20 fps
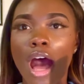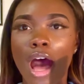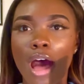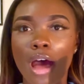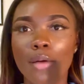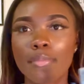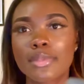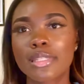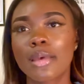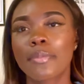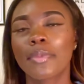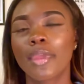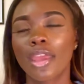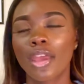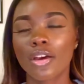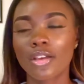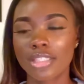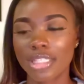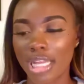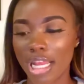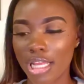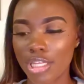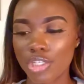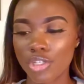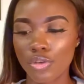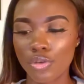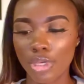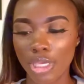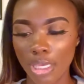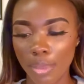Something else that I
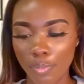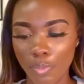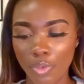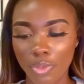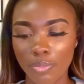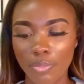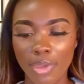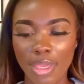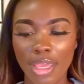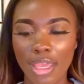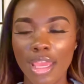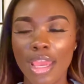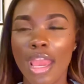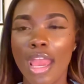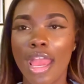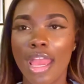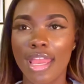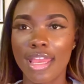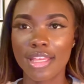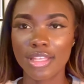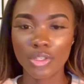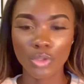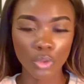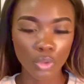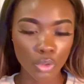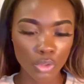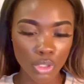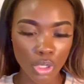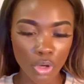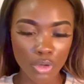do keep with me is
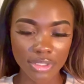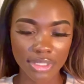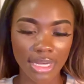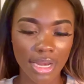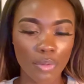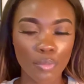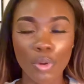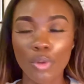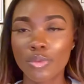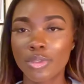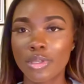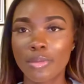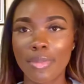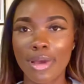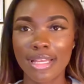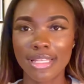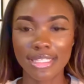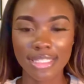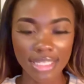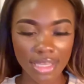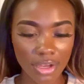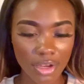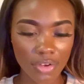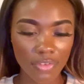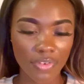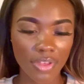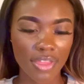little notes that I wrote to myself.